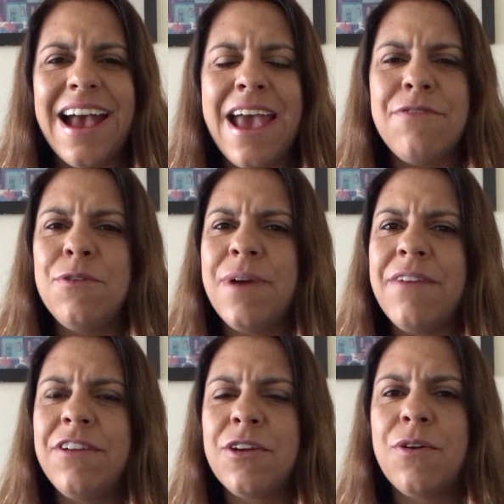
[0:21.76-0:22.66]
Have you
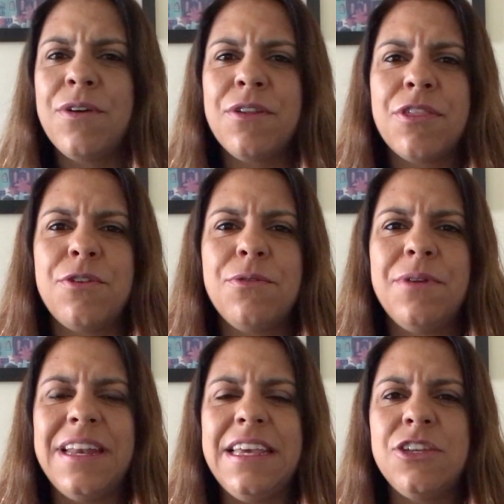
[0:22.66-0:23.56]
ever gone
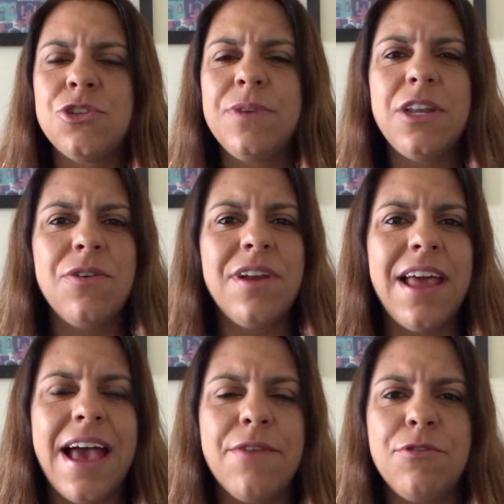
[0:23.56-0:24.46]
through an issue in your
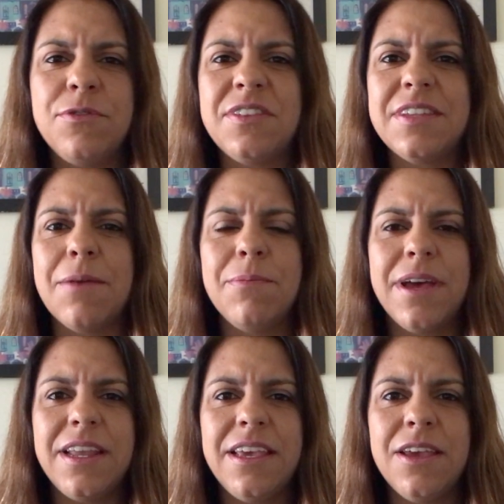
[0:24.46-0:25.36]
life with
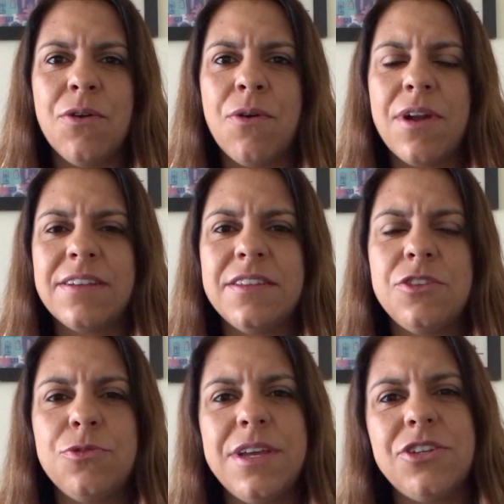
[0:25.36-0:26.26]
somebody or a
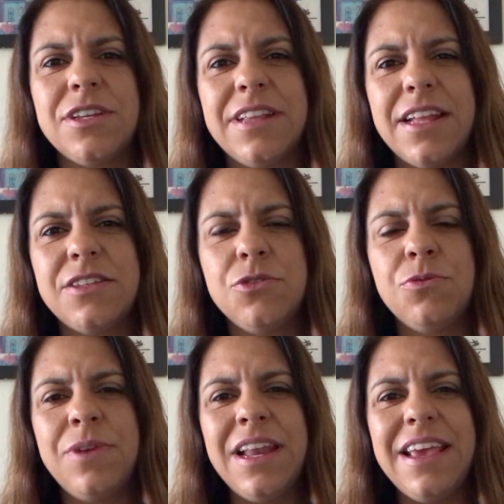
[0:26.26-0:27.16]
situation that
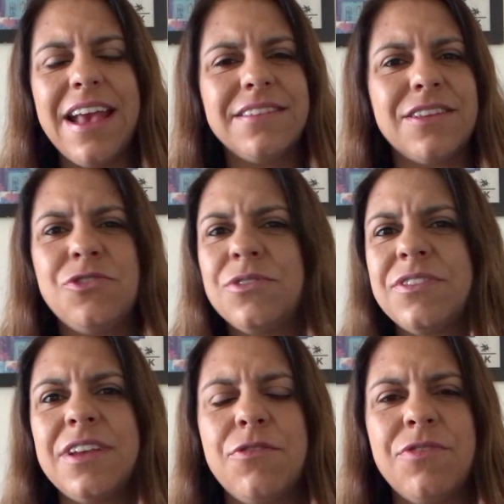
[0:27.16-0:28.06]
you really asked
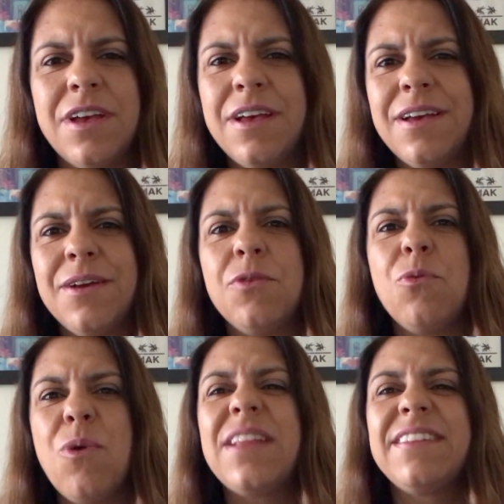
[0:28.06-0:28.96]
yourself,
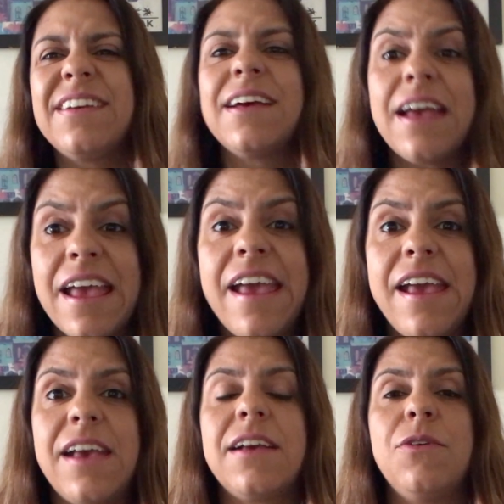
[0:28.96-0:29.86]
what the
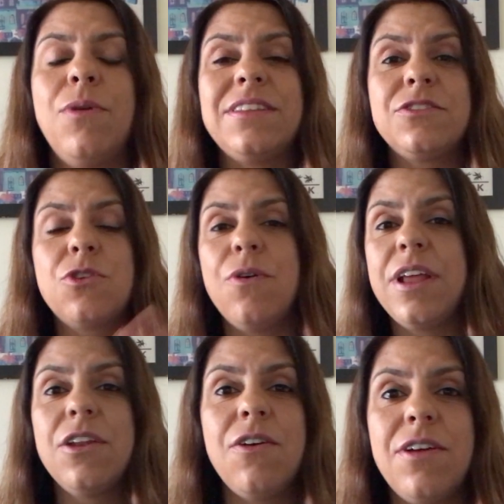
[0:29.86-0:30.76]
heck? What's
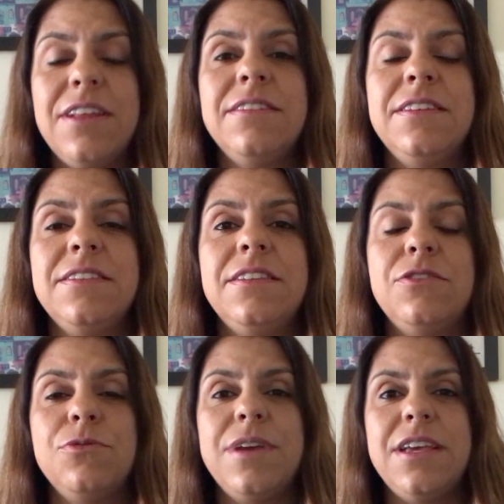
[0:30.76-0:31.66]
going on in this
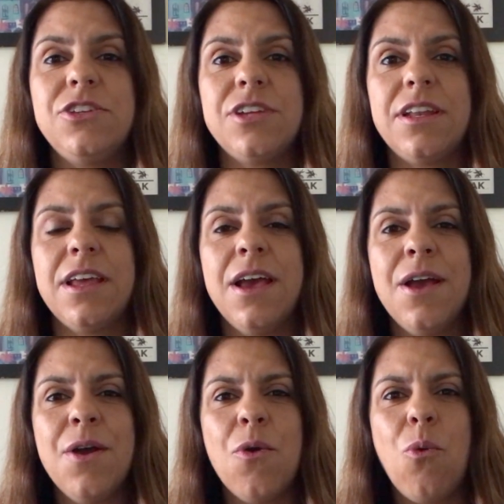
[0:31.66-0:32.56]
situation?
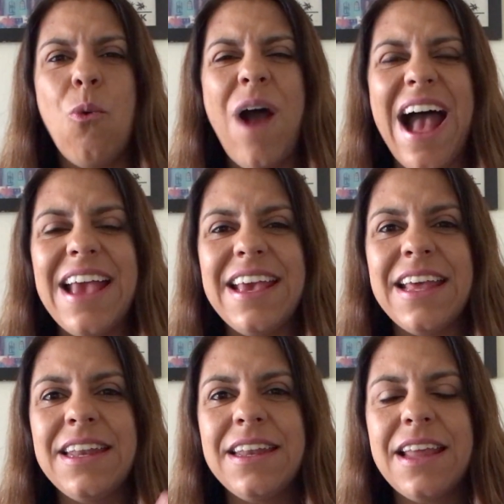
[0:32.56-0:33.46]

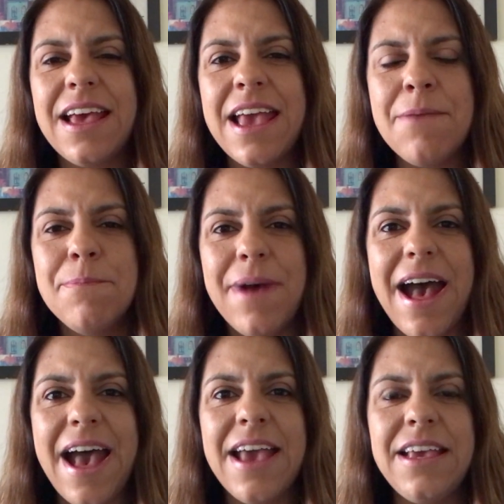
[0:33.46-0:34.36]
Why am
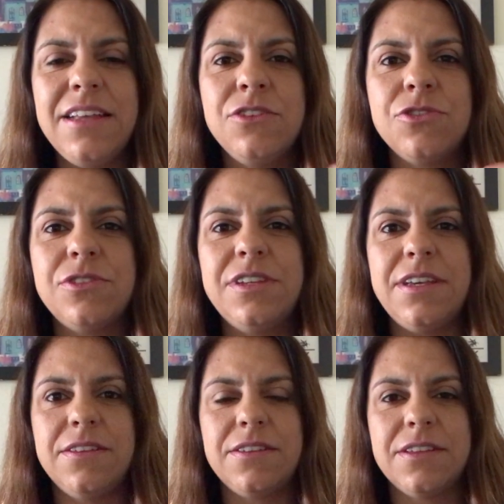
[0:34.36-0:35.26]
I into
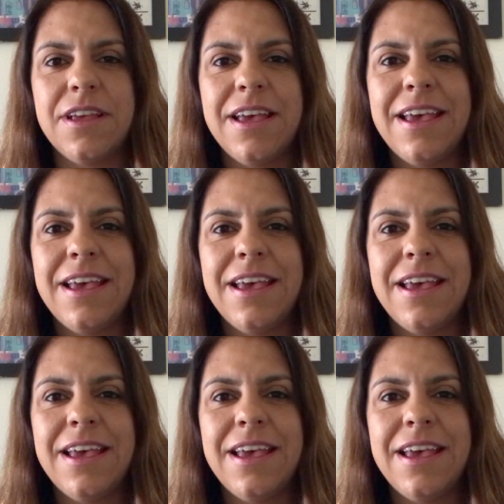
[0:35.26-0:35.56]
this?